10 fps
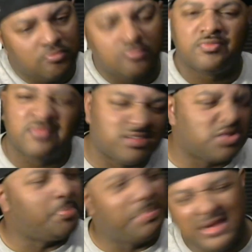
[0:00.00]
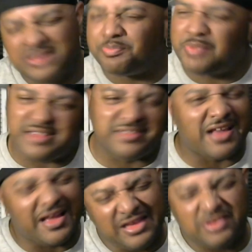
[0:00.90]
It's your biggest blessing,
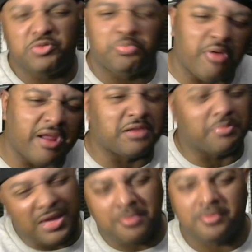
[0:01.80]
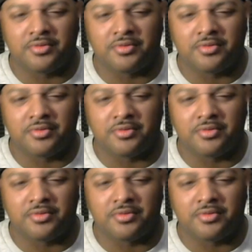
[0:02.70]
I get you pregnant, baby.